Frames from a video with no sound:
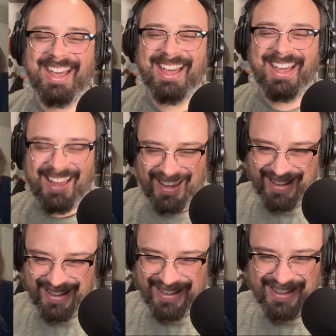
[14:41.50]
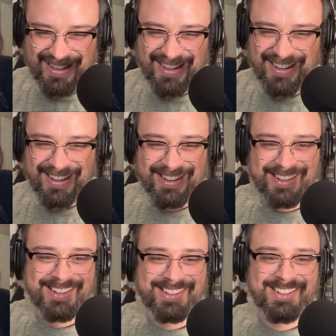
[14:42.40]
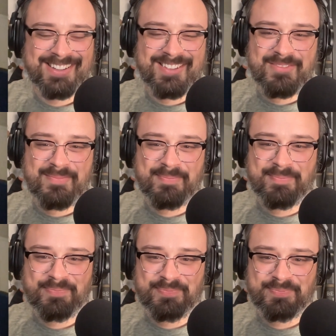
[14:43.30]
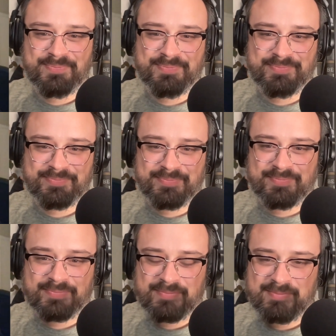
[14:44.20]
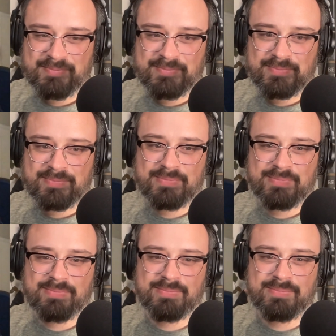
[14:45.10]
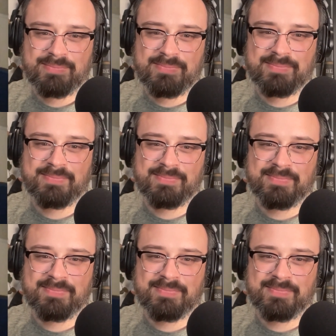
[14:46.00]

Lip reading: The person shown says nothing.